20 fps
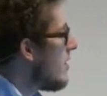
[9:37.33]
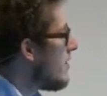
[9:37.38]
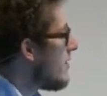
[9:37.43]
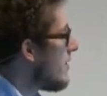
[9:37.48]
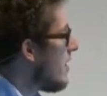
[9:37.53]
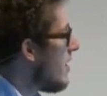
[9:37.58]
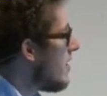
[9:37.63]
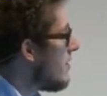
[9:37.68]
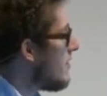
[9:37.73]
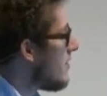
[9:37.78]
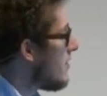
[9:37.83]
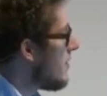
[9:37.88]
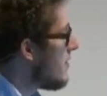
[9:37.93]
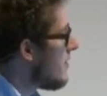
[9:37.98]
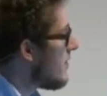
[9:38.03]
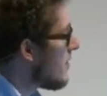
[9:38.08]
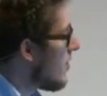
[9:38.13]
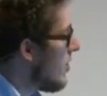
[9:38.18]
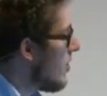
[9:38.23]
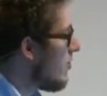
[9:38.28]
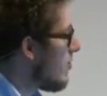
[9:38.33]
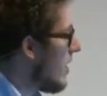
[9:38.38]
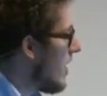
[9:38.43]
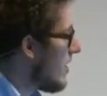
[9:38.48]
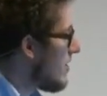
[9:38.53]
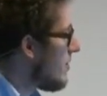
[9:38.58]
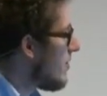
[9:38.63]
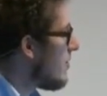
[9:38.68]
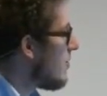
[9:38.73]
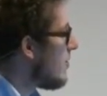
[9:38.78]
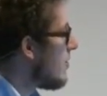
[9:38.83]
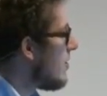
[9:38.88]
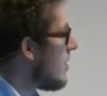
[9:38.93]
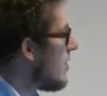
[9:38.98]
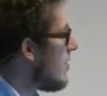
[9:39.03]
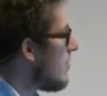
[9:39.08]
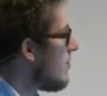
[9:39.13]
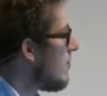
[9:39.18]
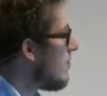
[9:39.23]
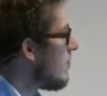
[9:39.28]
start, so this is going back to
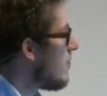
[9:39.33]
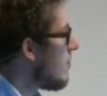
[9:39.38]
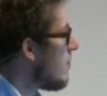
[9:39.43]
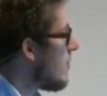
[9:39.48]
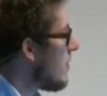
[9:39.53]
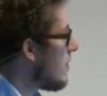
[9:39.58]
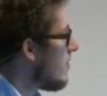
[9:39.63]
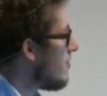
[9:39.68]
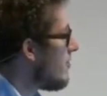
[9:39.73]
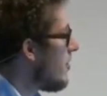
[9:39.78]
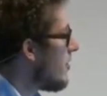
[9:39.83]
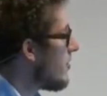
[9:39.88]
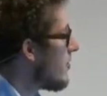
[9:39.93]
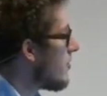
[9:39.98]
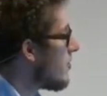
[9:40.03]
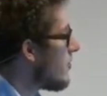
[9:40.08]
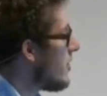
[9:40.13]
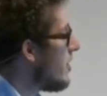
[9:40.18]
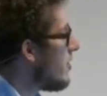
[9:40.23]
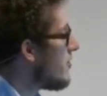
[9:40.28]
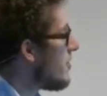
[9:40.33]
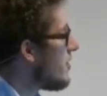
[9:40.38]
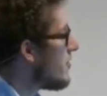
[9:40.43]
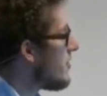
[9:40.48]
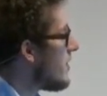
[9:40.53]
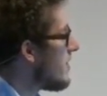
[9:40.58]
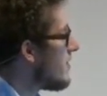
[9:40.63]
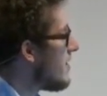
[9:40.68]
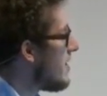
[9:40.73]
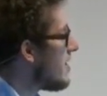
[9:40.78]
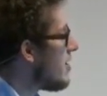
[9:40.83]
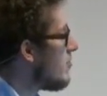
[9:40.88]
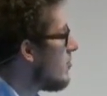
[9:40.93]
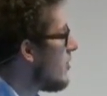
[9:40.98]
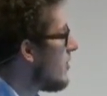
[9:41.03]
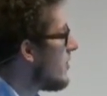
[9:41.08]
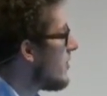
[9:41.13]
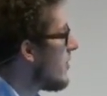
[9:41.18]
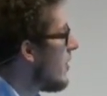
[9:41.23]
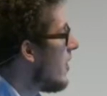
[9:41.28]
the first 3 of those 6 data
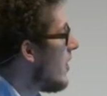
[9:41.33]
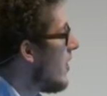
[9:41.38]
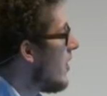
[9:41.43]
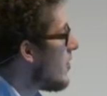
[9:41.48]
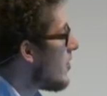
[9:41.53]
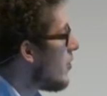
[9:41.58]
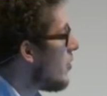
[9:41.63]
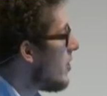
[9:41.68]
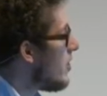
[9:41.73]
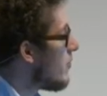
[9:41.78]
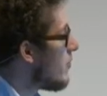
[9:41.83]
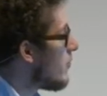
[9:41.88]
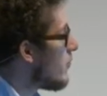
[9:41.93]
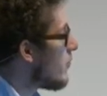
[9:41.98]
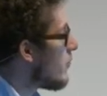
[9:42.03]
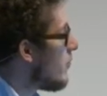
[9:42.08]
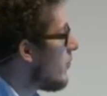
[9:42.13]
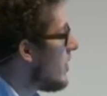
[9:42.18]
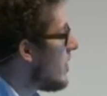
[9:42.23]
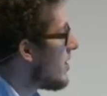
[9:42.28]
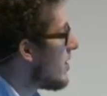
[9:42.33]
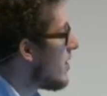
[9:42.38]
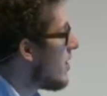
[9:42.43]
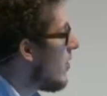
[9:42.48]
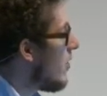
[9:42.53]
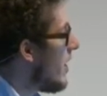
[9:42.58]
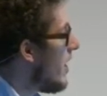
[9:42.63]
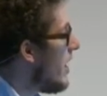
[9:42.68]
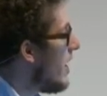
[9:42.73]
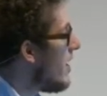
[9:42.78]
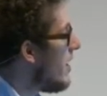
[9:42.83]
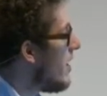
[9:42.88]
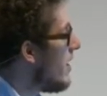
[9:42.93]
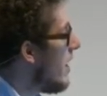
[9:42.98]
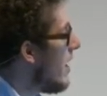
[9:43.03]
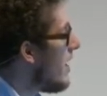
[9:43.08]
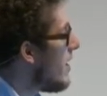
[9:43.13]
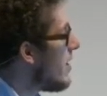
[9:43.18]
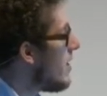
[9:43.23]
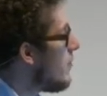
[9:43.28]
points. So we'd go
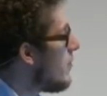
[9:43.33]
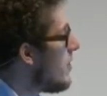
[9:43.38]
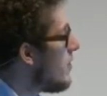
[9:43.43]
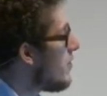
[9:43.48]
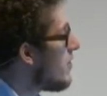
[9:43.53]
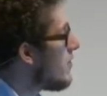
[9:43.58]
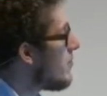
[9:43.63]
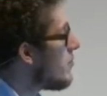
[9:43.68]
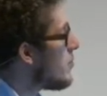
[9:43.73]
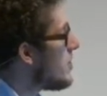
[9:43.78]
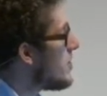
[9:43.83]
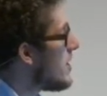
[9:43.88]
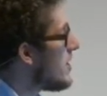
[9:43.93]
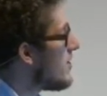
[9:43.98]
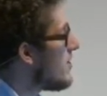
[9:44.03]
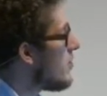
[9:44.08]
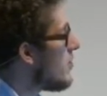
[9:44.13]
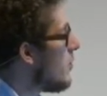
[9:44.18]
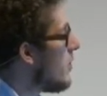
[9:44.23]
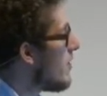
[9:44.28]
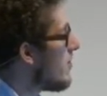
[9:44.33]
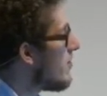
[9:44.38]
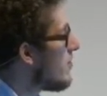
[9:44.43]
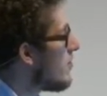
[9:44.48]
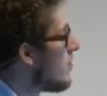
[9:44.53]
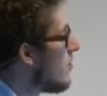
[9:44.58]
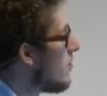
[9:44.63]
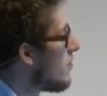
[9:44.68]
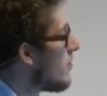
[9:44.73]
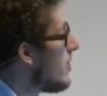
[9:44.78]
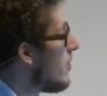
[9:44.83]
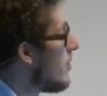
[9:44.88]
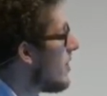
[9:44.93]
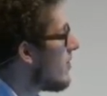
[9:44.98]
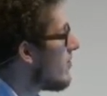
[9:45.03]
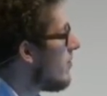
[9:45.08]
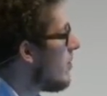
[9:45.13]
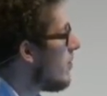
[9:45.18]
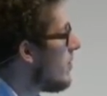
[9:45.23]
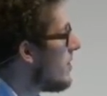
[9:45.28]
here, and then we'd project 3
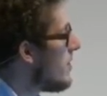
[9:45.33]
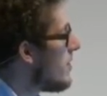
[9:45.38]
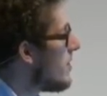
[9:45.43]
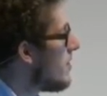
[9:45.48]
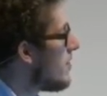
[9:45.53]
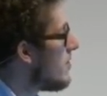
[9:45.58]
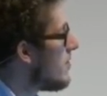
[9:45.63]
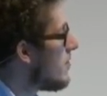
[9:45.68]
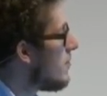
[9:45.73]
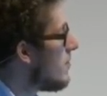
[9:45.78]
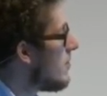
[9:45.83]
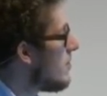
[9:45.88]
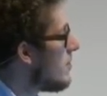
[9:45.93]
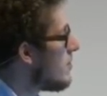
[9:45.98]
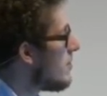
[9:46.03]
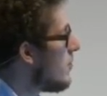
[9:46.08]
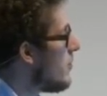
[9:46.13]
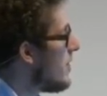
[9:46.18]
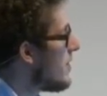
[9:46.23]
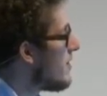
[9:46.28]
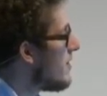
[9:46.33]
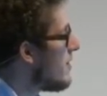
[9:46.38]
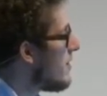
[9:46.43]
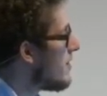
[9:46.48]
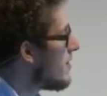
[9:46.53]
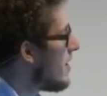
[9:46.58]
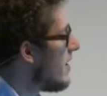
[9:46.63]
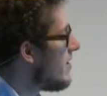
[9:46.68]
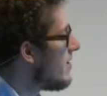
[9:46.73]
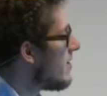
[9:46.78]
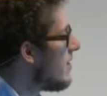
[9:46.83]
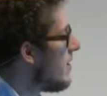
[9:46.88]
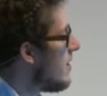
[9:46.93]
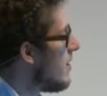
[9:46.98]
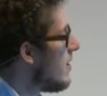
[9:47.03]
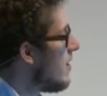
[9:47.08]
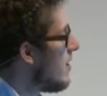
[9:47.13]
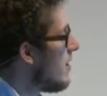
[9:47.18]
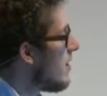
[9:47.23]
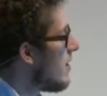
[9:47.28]
weeks forward, 2 weeks in this case.
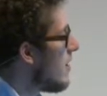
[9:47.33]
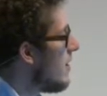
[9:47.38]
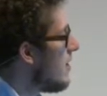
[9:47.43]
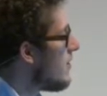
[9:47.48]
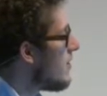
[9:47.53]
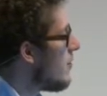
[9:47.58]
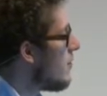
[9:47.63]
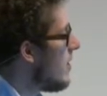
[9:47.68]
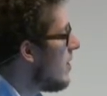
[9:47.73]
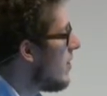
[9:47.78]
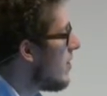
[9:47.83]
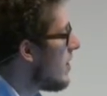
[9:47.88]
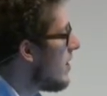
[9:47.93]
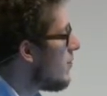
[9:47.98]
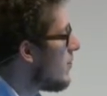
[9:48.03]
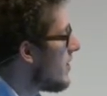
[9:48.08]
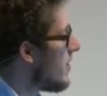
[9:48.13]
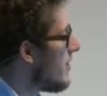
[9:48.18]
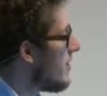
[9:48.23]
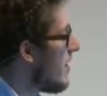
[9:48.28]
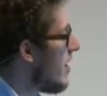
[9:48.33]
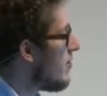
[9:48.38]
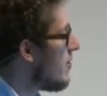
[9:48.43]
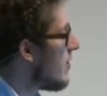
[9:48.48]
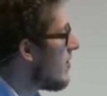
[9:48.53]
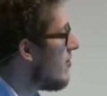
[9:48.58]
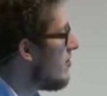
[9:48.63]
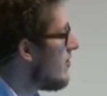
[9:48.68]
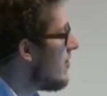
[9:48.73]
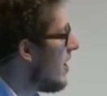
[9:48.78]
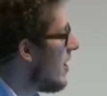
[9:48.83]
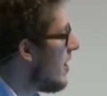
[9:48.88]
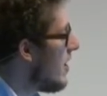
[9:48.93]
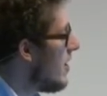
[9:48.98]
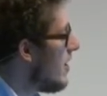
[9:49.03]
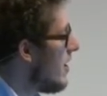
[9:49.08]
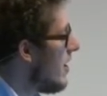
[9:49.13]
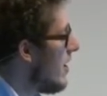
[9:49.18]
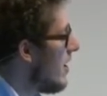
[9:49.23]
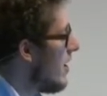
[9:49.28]
Okay, so we look at what has happened so
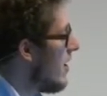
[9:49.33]
far,